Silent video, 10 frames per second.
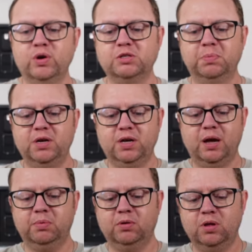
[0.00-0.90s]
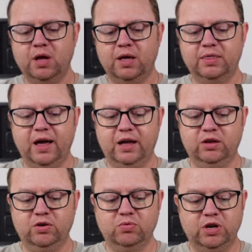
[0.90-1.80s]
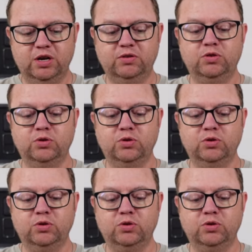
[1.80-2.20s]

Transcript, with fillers: USB cable that you need